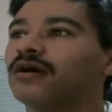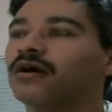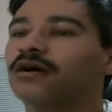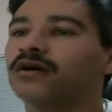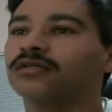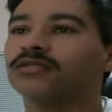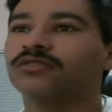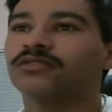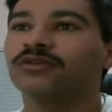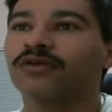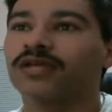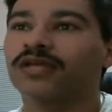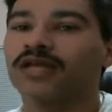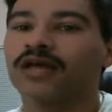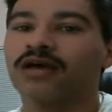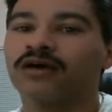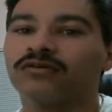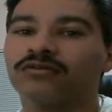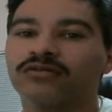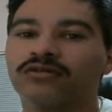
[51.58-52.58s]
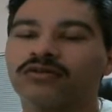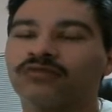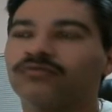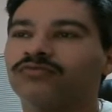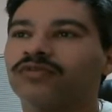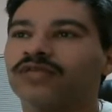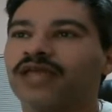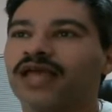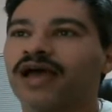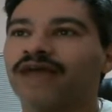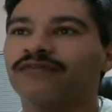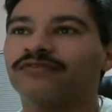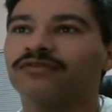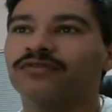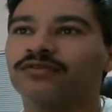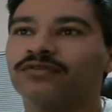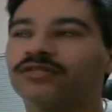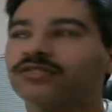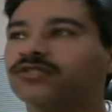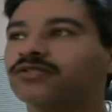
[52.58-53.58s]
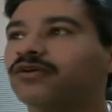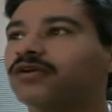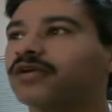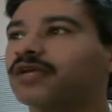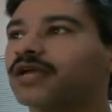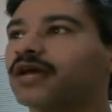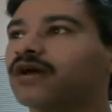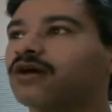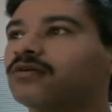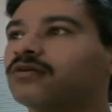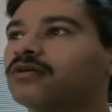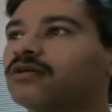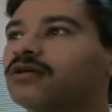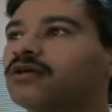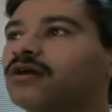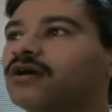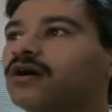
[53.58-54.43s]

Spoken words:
Starting out, you don't really have to do this starting out.